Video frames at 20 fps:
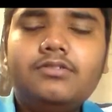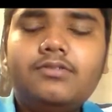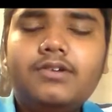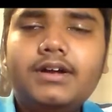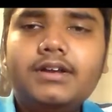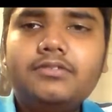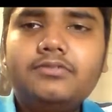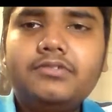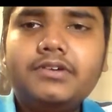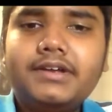
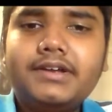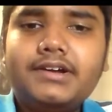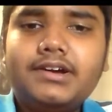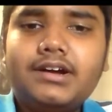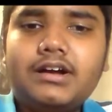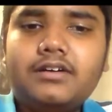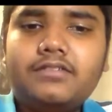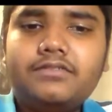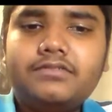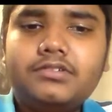1 week
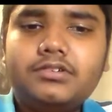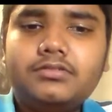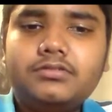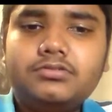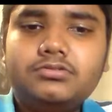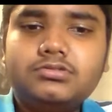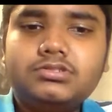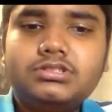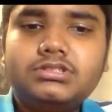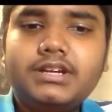off
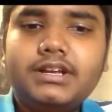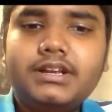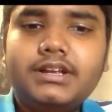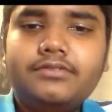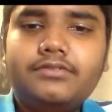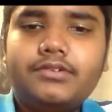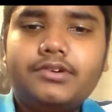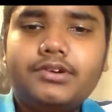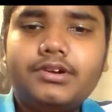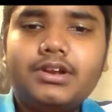to
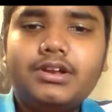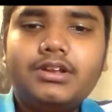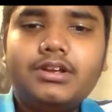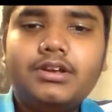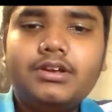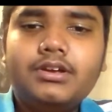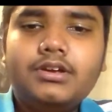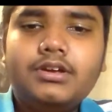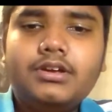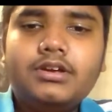study for it.
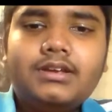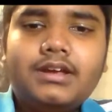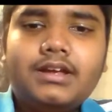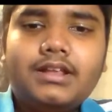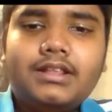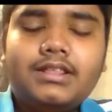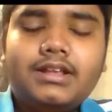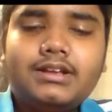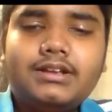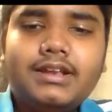
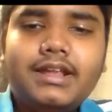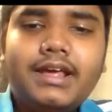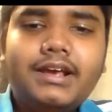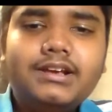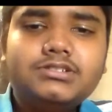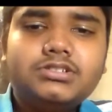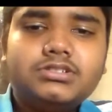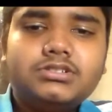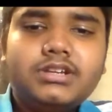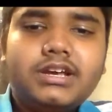Yeah, and the
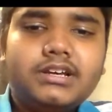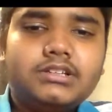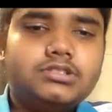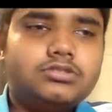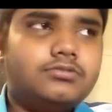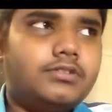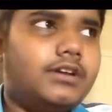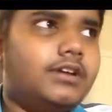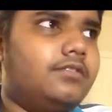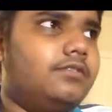
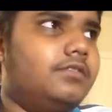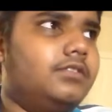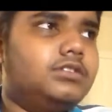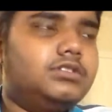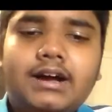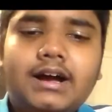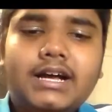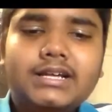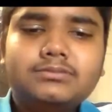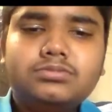next week,
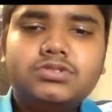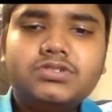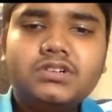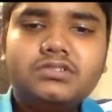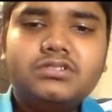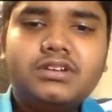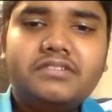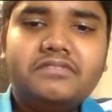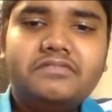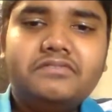I'm
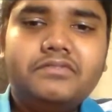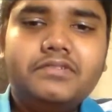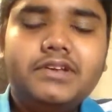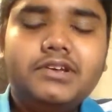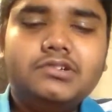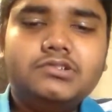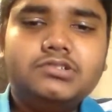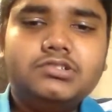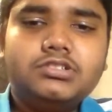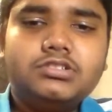so
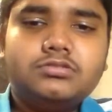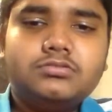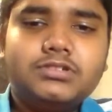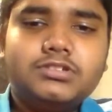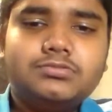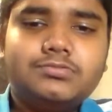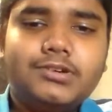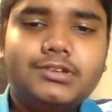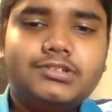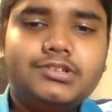confused
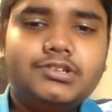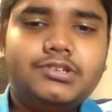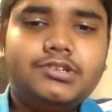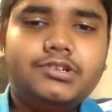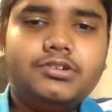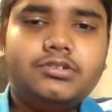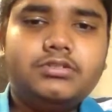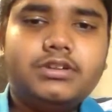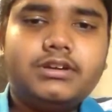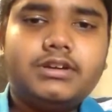which one to do.